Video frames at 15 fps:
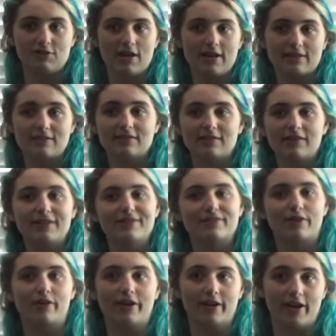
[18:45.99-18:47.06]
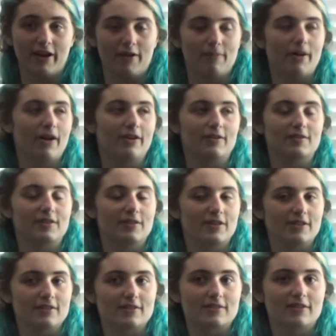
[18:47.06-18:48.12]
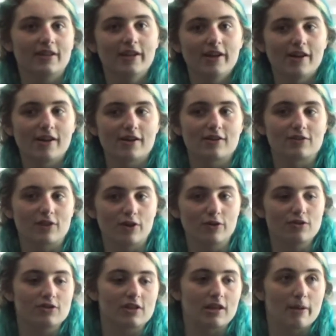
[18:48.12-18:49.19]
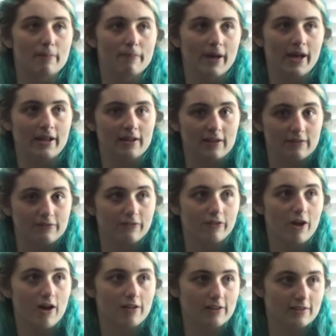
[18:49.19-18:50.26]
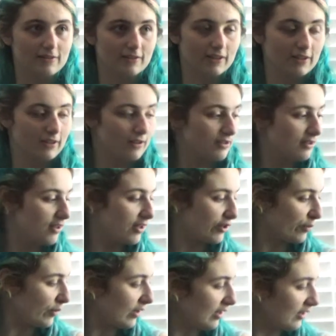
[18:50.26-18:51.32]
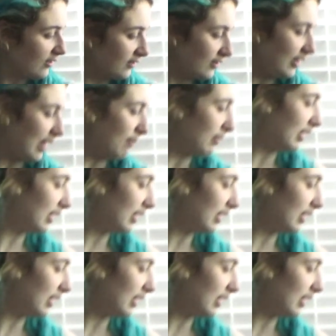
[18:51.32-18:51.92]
Jackson series or Harry Potter series. So she combined it flawlessly. There's another one named